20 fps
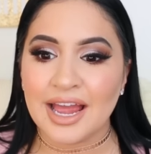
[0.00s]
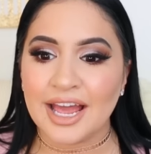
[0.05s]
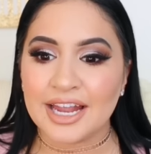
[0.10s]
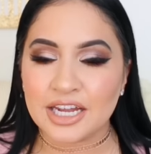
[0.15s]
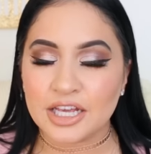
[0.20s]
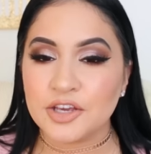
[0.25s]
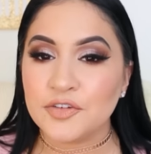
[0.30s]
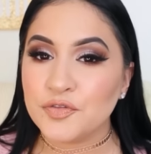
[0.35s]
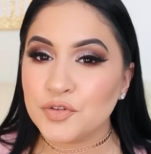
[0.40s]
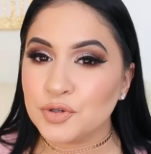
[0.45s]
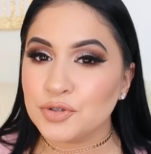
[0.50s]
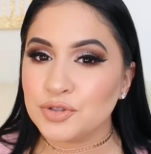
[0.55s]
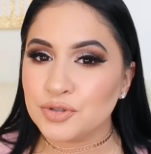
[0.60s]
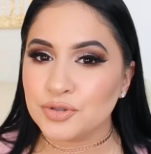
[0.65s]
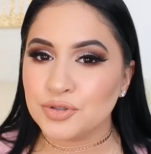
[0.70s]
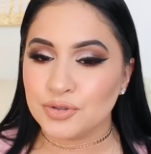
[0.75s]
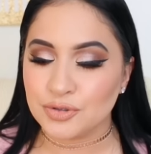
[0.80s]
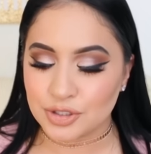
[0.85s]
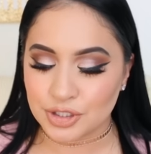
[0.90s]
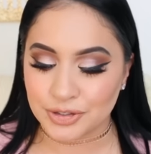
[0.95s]
And if you do
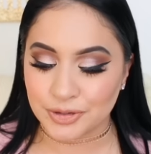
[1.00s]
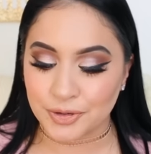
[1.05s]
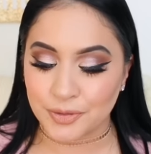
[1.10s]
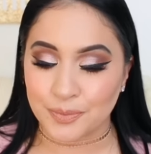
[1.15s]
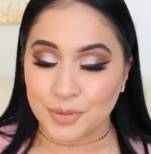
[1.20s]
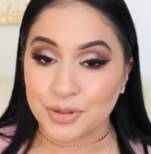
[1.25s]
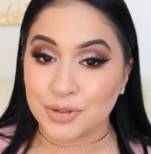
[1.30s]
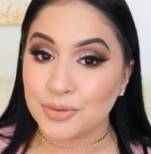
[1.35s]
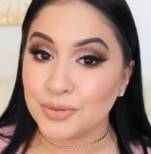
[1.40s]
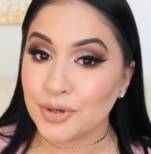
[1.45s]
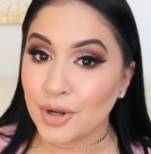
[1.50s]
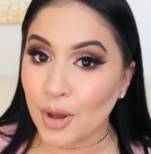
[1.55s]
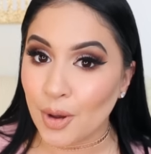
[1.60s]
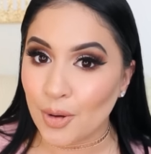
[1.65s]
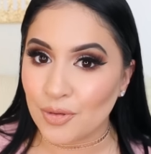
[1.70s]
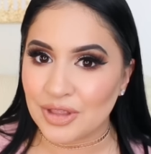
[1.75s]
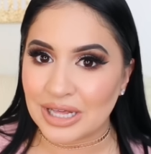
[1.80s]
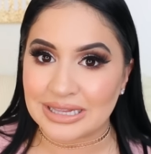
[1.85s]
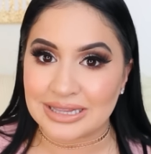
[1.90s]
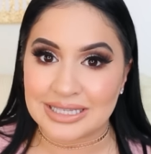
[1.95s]
YouTube, you
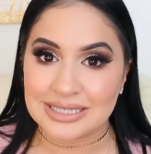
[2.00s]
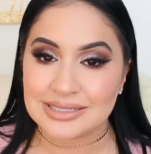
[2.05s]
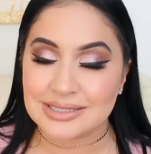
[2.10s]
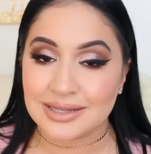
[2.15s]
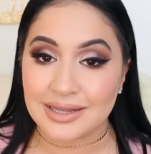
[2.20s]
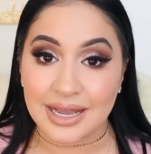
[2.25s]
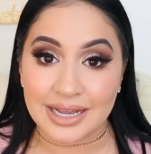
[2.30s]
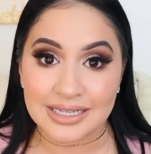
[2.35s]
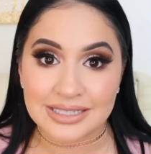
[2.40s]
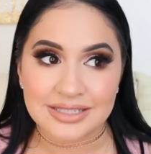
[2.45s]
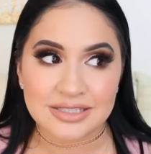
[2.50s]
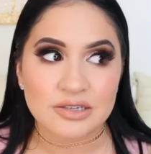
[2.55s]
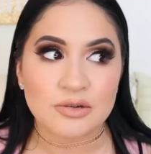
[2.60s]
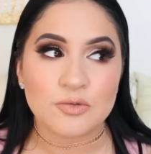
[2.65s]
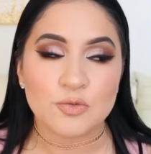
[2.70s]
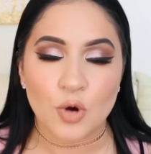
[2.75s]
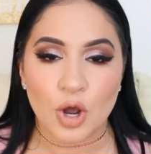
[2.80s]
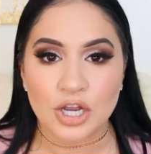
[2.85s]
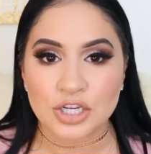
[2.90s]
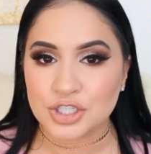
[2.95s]
know that these lights
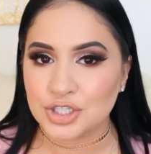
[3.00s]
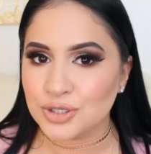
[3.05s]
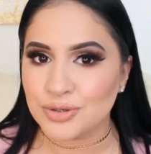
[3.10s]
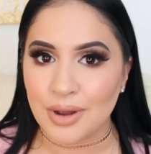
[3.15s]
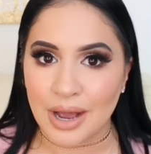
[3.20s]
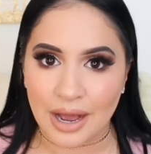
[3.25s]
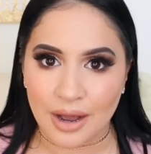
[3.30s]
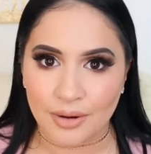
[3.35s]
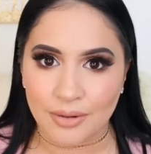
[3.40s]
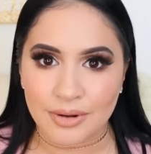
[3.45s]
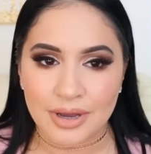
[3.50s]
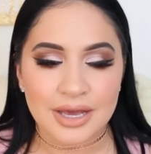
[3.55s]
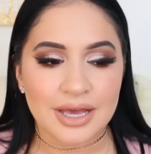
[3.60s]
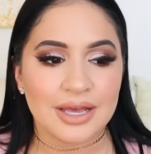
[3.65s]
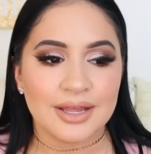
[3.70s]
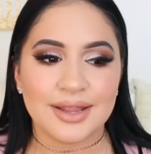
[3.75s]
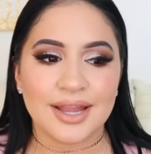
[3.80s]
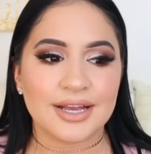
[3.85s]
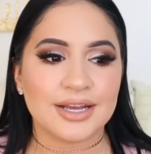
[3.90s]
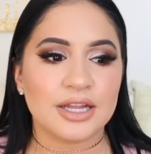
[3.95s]
wash you out.
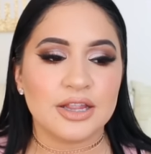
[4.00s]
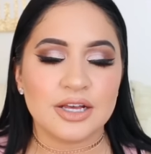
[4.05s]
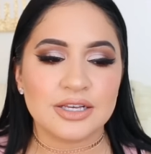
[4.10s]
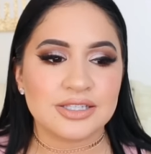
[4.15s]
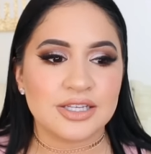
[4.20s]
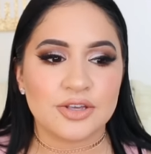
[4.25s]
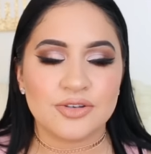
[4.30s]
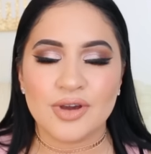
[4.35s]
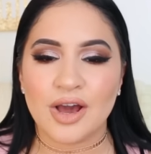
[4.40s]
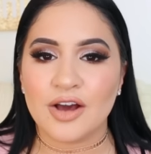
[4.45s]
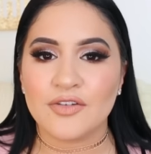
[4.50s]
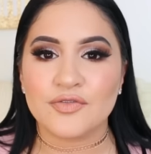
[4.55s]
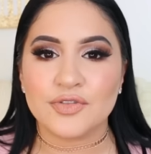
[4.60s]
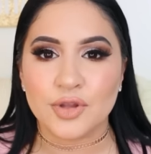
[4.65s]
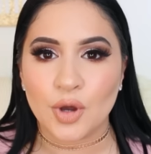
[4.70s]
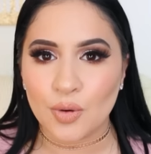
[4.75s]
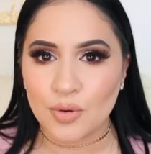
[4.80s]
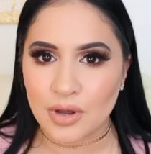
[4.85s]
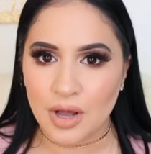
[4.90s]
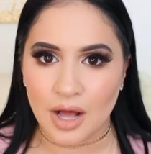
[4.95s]
Like it looks like you have
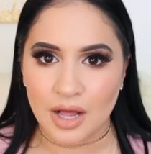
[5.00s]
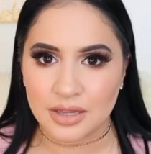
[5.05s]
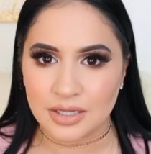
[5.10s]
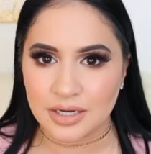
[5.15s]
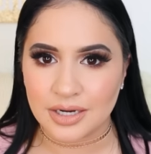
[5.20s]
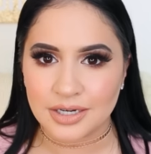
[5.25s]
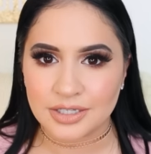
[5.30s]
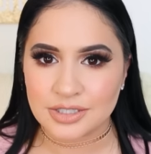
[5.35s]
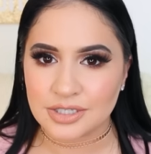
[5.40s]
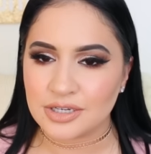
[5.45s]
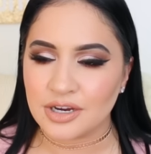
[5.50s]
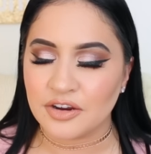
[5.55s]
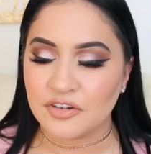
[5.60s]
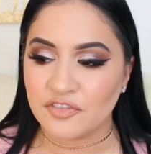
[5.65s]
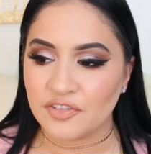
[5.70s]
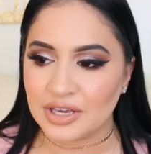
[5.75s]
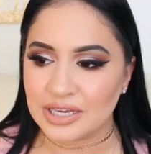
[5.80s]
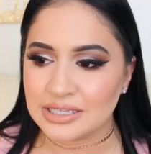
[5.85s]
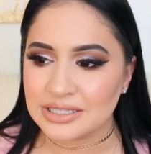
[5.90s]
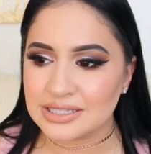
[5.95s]
no color to your
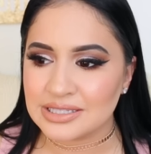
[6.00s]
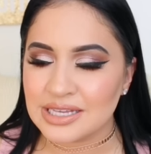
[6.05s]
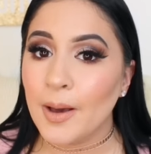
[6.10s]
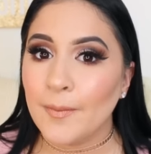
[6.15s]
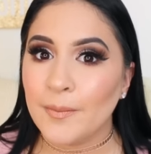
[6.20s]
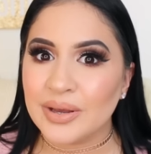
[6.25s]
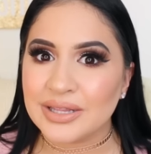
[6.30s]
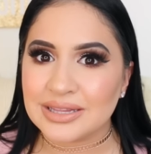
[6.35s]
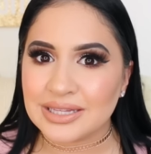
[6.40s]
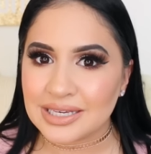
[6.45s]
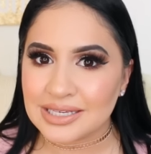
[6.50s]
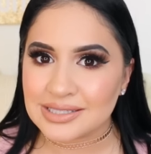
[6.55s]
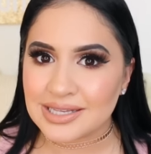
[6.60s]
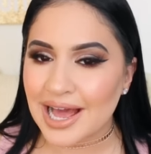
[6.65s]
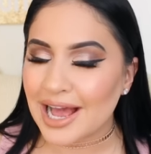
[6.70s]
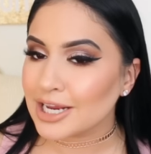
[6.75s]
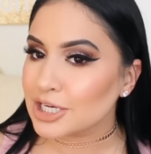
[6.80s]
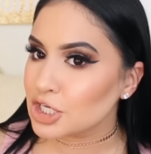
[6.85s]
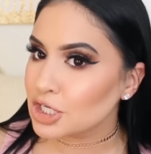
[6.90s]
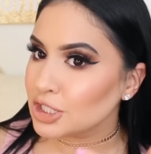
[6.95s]
face. But these
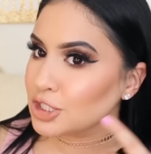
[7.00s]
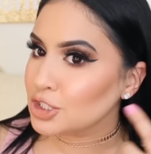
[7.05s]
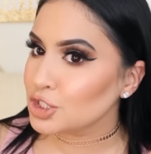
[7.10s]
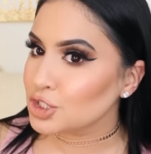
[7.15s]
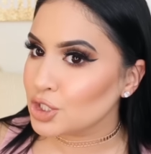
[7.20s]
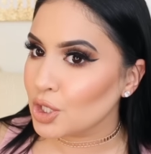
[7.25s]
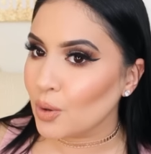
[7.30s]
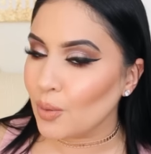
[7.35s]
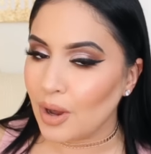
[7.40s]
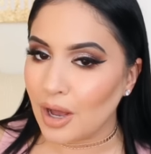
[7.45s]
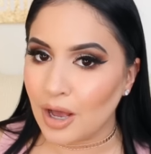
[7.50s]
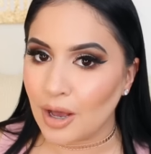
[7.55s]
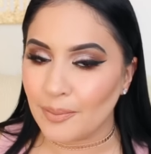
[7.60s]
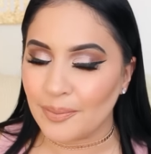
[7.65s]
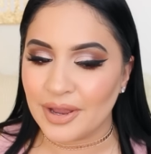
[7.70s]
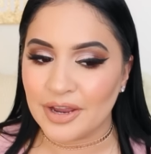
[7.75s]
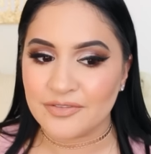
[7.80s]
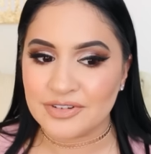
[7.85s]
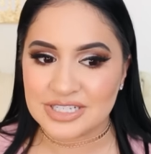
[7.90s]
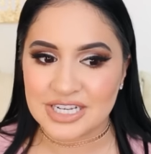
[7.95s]
actually show
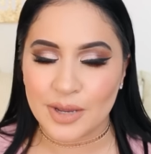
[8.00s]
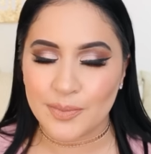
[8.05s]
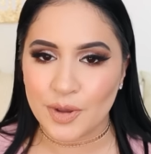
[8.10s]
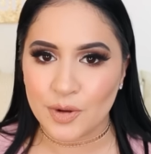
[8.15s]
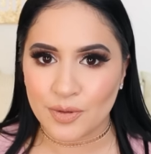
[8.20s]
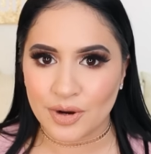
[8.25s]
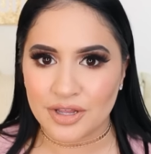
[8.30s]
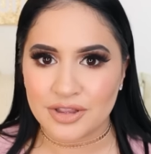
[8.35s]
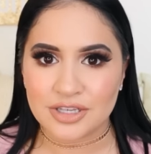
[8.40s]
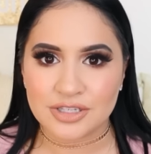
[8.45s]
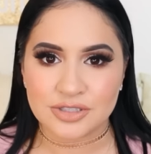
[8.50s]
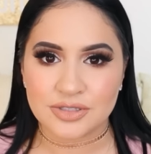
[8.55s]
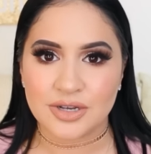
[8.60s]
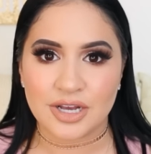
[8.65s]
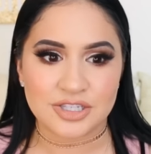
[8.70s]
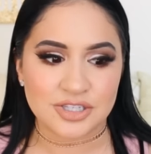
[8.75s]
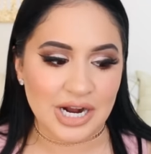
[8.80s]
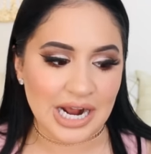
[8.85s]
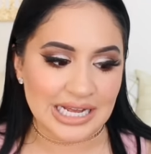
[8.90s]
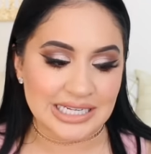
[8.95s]
up. Every time I wear these, you
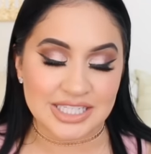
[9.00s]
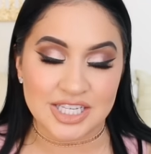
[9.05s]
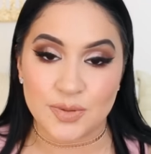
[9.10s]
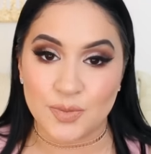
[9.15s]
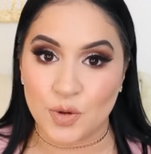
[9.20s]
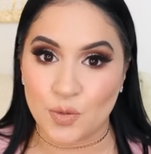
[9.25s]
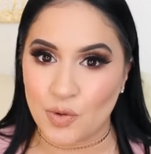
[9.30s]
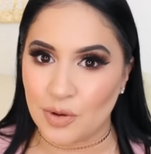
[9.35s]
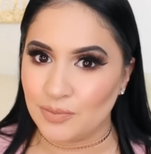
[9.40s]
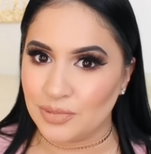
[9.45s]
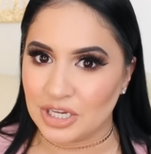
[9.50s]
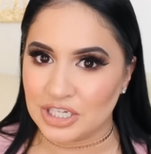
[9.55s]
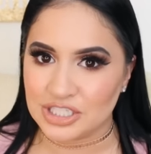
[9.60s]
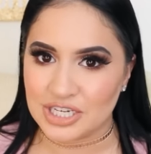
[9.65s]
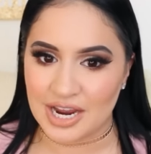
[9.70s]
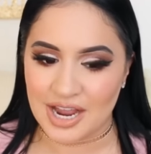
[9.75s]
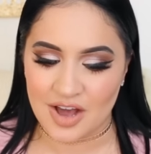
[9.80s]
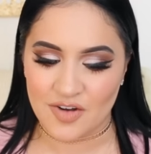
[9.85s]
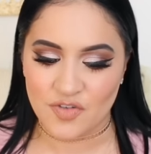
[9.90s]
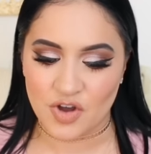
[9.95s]
guys are asking me what blush
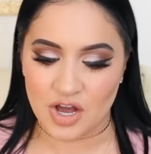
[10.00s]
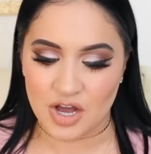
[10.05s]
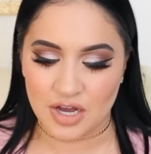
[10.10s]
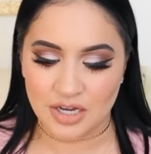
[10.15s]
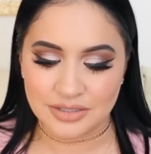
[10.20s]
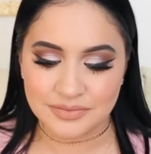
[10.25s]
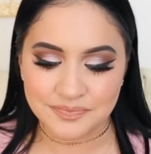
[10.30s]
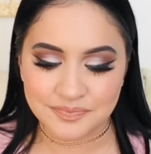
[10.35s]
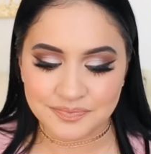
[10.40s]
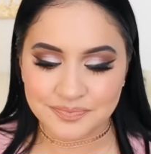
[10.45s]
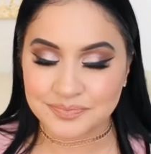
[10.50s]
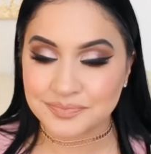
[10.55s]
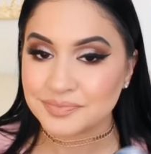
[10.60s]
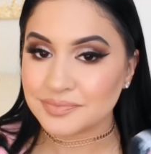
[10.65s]
I have on.